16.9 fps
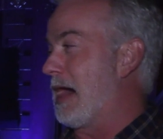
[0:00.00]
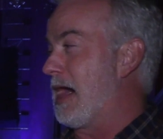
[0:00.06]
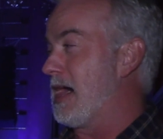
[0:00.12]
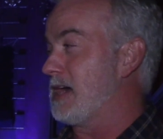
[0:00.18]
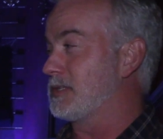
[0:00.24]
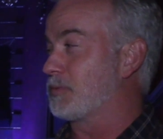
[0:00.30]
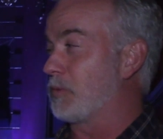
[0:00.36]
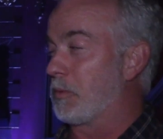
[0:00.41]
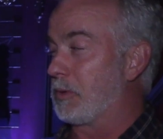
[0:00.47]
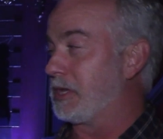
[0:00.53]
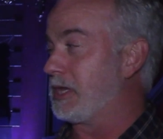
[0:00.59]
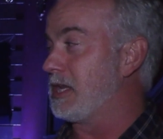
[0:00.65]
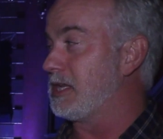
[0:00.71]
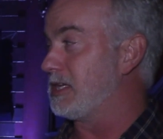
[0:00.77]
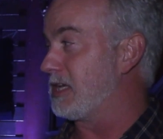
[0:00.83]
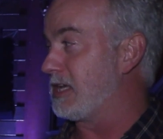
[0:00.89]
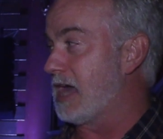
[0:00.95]
pods, where we're
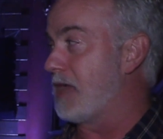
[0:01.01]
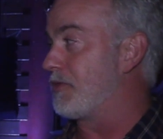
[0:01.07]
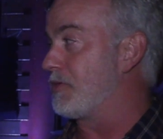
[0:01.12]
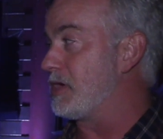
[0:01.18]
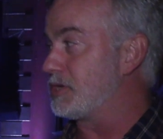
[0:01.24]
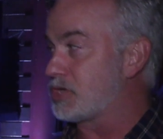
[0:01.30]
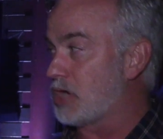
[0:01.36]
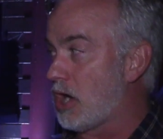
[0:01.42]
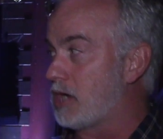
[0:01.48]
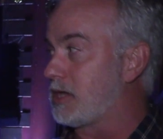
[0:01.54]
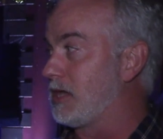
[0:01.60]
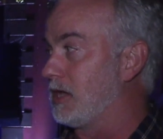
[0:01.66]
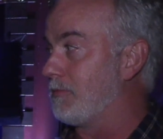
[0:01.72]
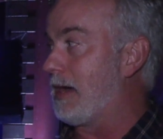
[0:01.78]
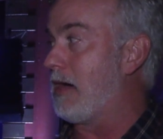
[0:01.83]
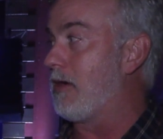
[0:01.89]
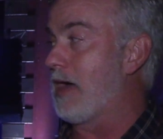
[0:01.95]
getting together and
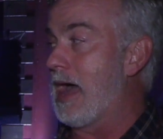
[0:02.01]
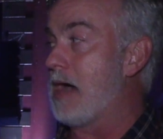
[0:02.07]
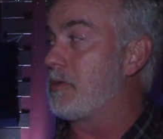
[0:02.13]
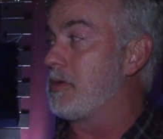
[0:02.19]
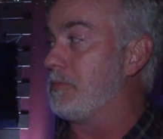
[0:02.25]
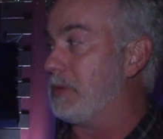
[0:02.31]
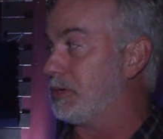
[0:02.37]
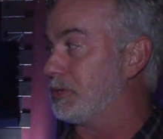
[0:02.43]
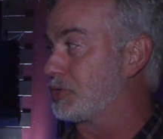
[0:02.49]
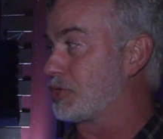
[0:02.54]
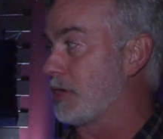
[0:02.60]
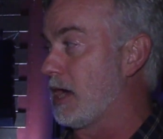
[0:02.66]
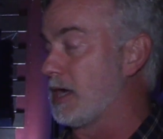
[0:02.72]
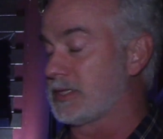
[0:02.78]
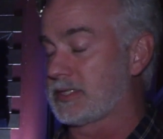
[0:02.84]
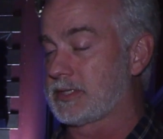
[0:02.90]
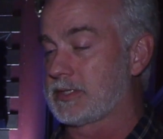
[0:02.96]
talking about how to build
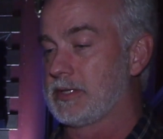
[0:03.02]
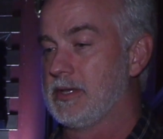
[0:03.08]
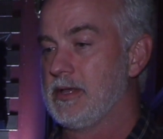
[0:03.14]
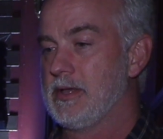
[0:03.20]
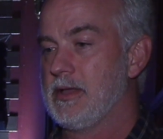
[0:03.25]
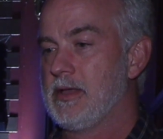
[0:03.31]
trust.